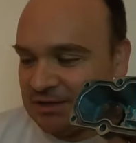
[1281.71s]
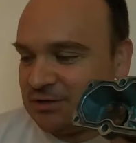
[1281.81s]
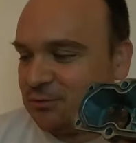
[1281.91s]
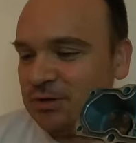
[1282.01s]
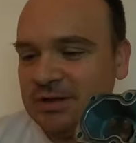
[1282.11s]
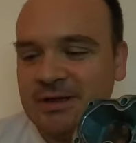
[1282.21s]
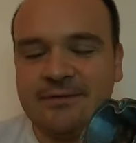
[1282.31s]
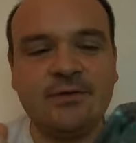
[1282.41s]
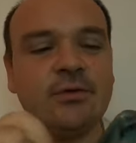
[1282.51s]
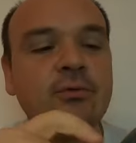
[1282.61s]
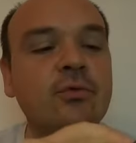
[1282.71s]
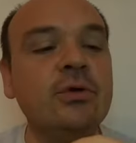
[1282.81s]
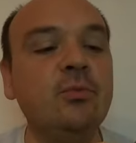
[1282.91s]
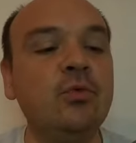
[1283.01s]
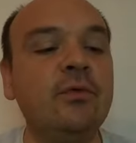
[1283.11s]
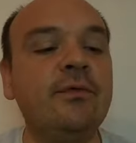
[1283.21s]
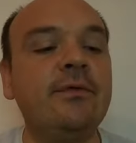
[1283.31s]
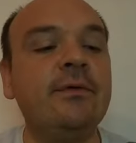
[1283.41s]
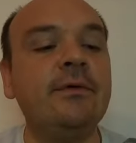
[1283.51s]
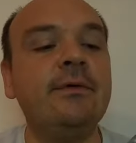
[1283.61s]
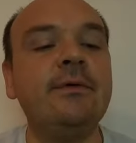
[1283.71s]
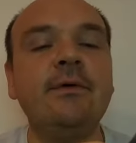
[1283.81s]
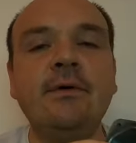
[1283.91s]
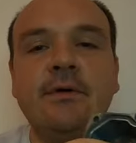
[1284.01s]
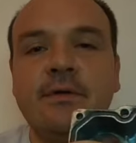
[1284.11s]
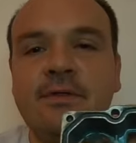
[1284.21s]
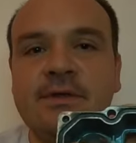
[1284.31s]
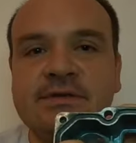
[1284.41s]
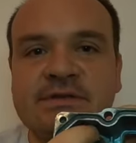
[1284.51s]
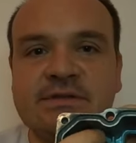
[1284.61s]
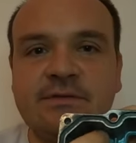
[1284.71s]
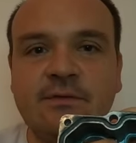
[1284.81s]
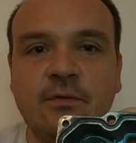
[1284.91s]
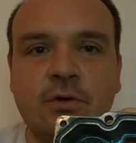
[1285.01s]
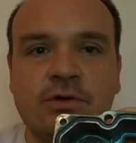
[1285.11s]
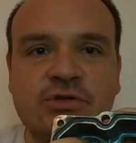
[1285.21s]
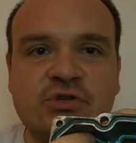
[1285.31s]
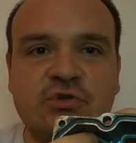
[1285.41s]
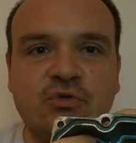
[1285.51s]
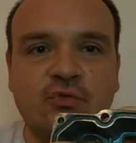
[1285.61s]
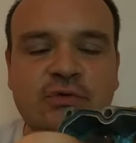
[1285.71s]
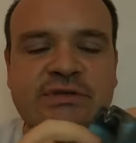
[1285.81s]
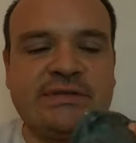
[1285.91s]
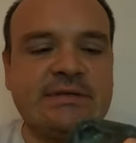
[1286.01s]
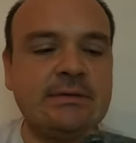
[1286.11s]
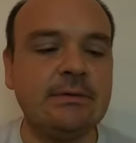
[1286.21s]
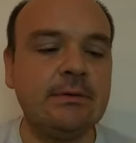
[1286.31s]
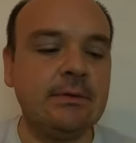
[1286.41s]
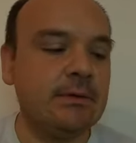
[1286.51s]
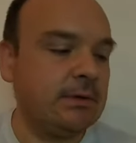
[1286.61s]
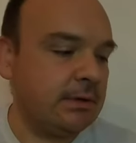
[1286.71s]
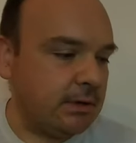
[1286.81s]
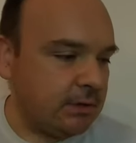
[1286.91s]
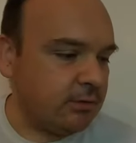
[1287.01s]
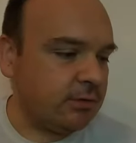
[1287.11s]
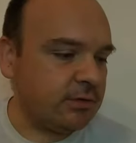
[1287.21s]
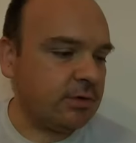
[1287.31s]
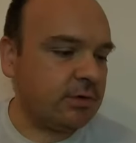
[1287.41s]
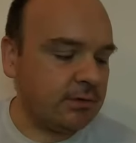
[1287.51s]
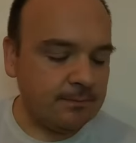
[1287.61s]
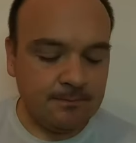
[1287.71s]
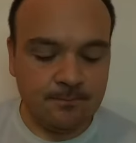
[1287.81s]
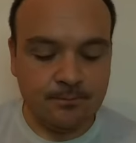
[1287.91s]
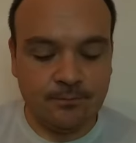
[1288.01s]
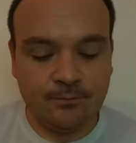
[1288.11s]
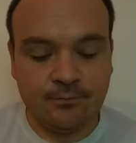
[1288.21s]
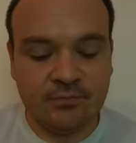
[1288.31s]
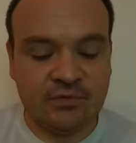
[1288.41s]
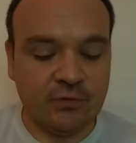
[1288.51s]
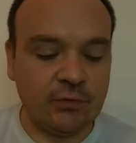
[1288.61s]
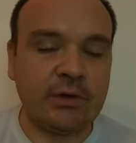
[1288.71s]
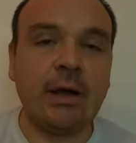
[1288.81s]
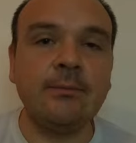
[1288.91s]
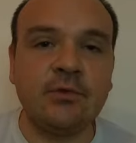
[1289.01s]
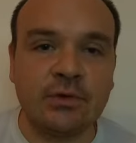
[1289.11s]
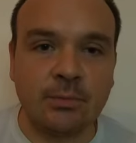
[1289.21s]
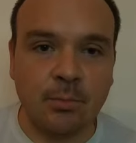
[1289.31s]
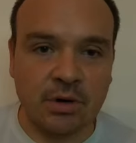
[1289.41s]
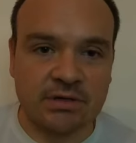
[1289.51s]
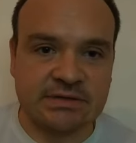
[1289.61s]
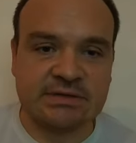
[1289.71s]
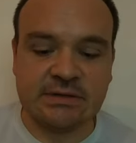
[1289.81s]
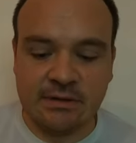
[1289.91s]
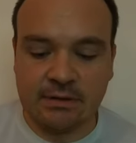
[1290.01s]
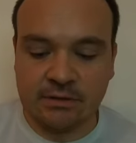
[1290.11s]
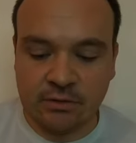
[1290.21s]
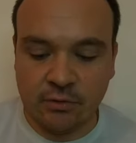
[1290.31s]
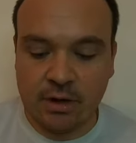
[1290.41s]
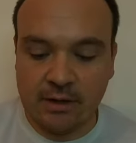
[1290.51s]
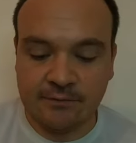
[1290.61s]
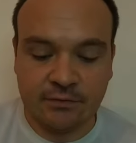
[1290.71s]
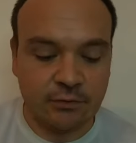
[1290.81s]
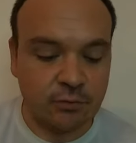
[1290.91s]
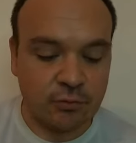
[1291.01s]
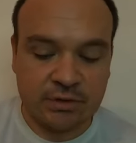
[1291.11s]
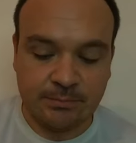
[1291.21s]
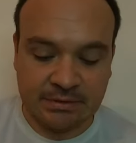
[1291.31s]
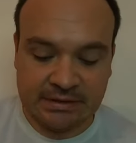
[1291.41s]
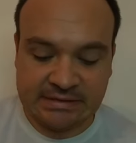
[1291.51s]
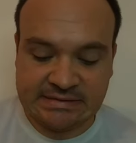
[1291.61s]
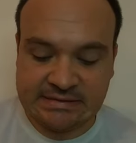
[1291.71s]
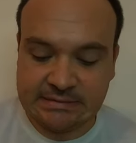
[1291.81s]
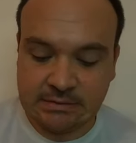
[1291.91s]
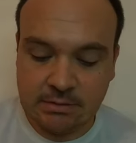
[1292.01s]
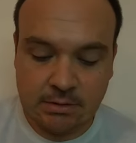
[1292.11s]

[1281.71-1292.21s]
you will have to remove these four screws in order to come to the parts that you have to replace.